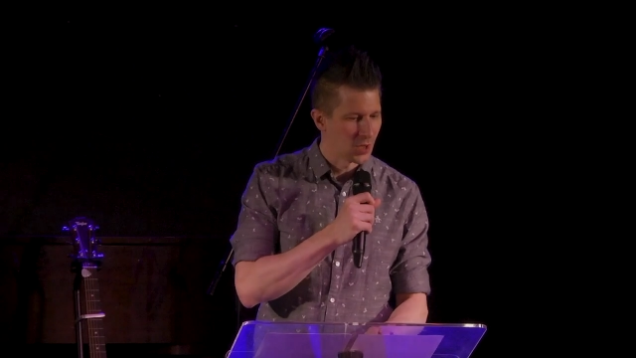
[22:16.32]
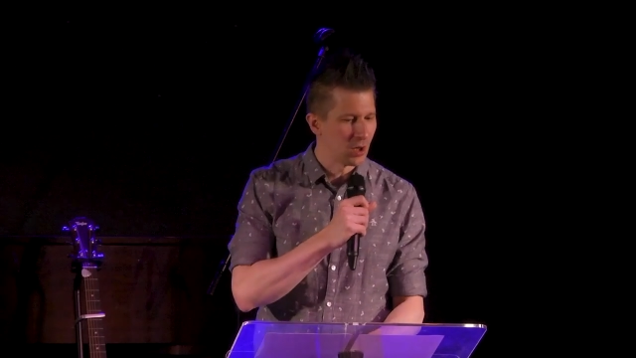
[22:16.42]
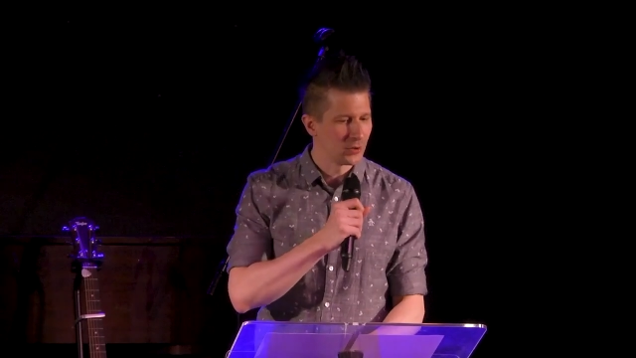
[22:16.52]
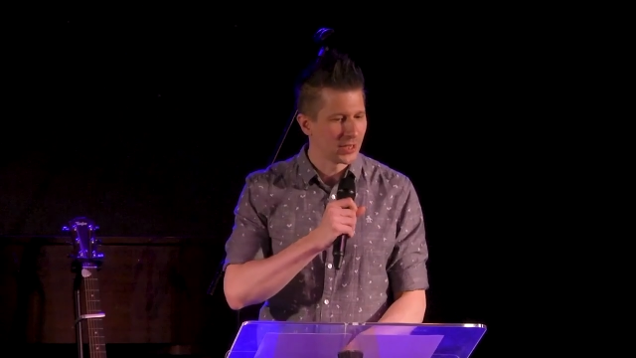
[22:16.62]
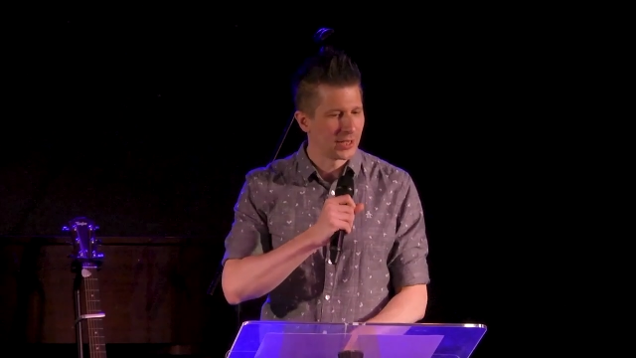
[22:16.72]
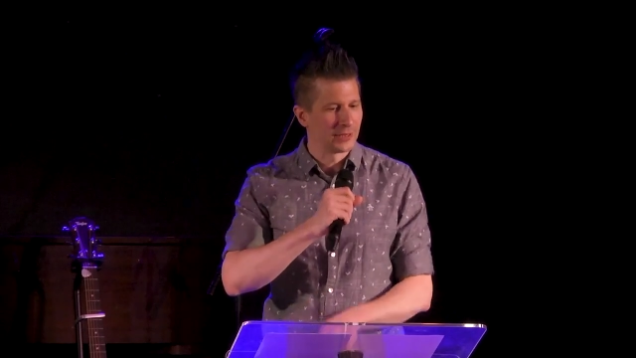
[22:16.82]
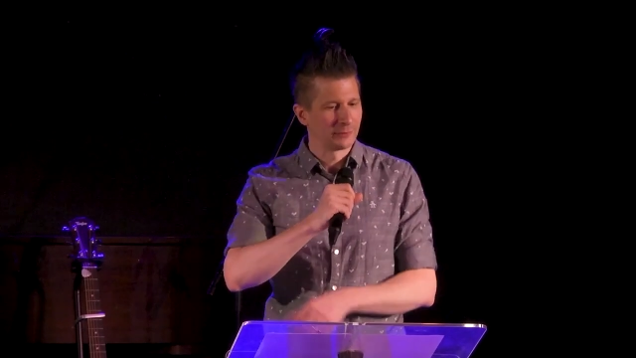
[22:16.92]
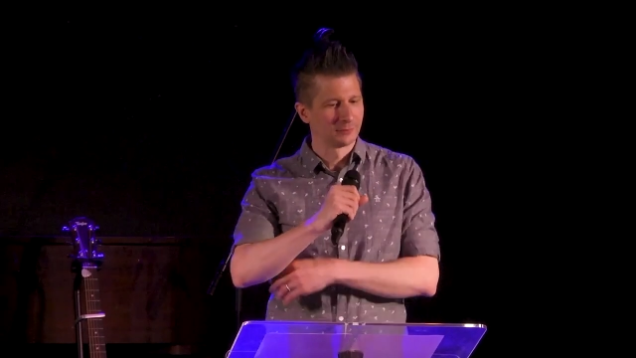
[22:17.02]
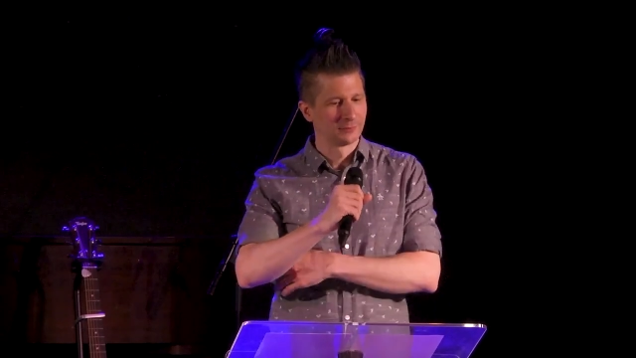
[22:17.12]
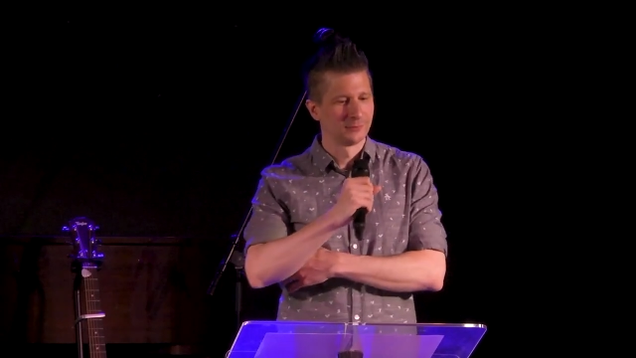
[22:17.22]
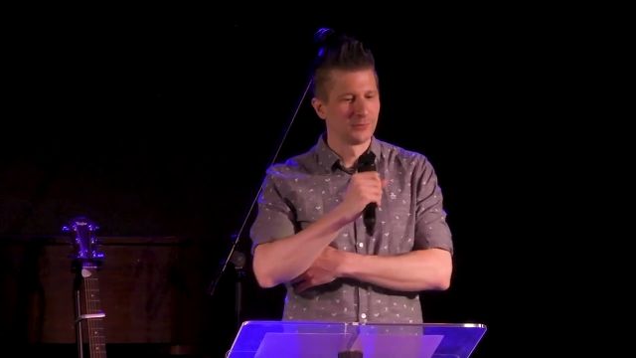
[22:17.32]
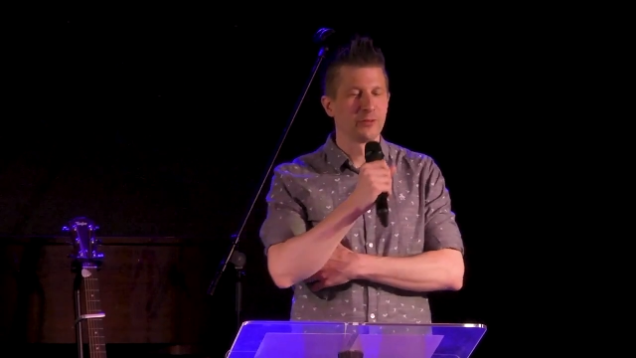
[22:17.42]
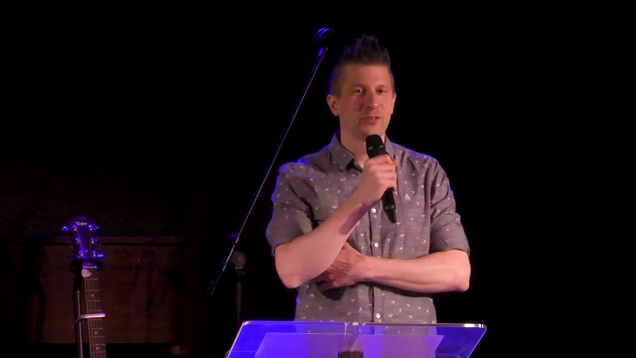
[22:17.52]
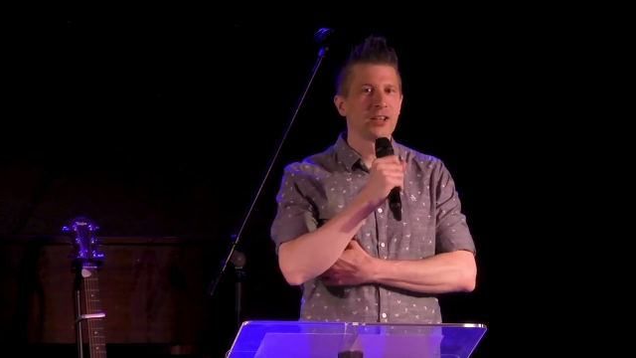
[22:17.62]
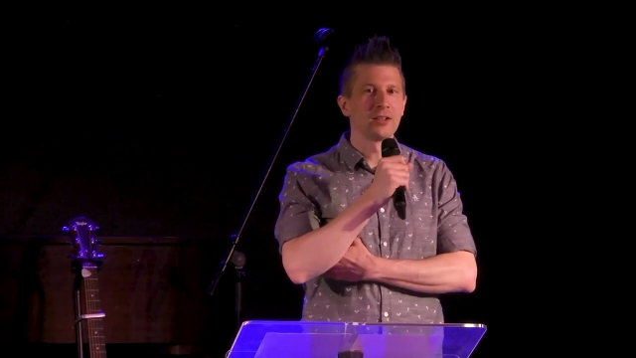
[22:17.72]
Okay, the
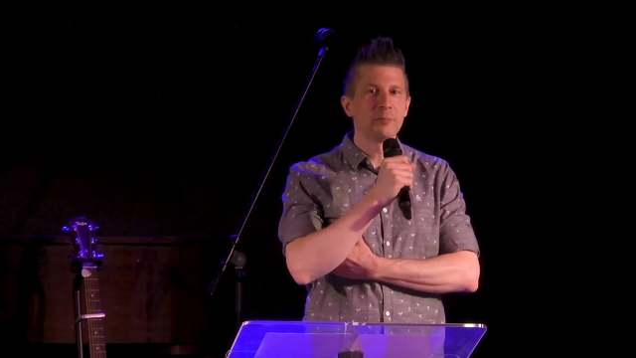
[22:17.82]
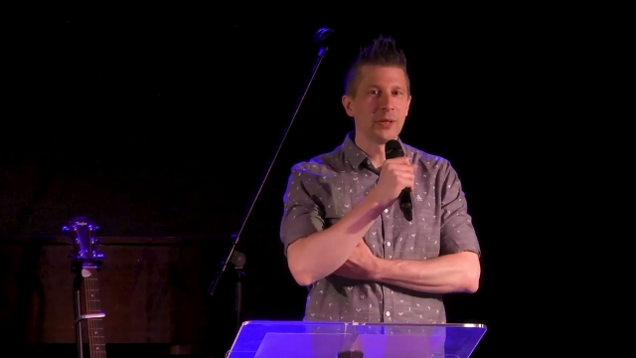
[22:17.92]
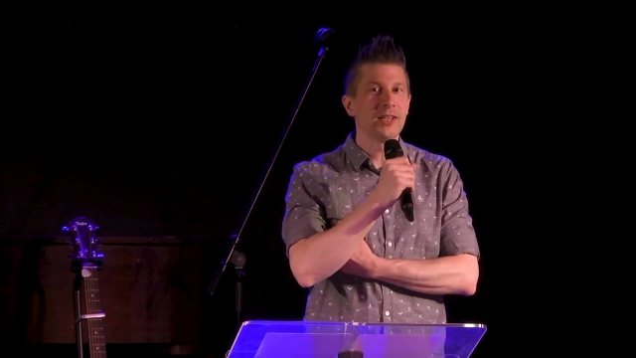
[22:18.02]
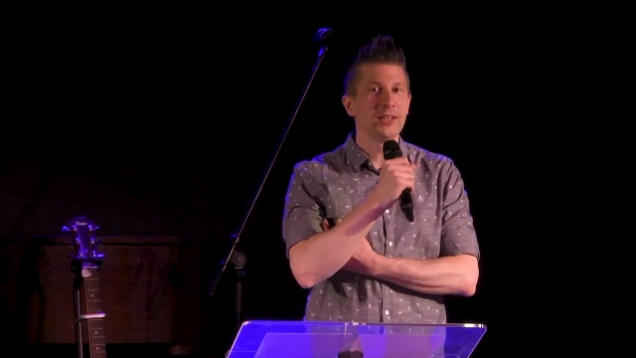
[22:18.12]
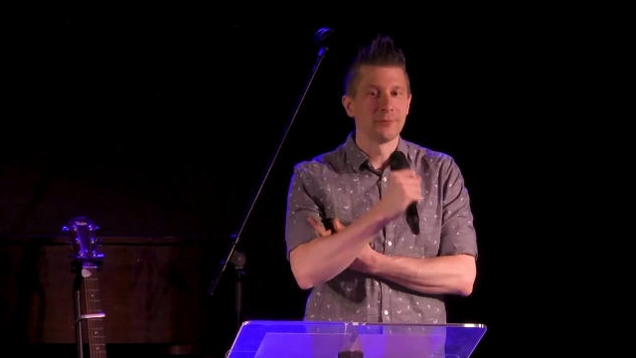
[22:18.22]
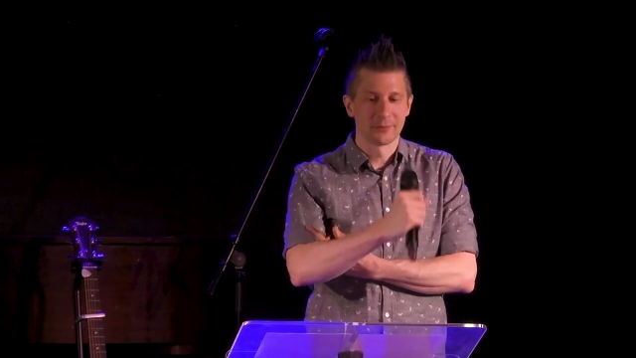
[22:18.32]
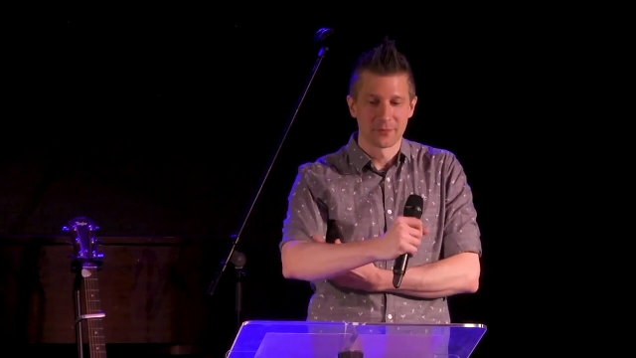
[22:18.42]
final P.